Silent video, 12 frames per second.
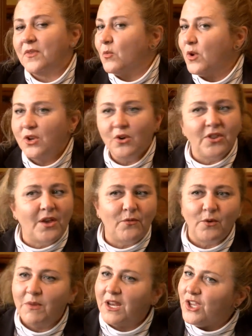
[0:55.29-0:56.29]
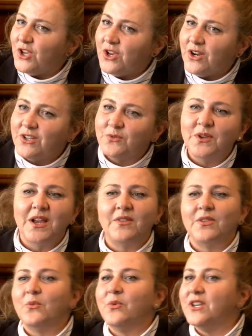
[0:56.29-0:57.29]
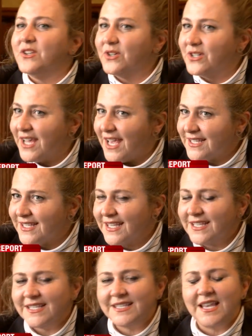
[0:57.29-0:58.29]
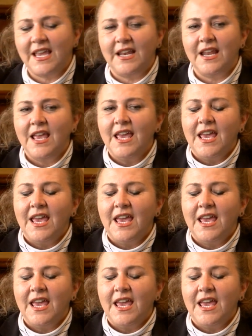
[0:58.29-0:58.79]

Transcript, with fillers: We know that for many years we had the winter Texans and,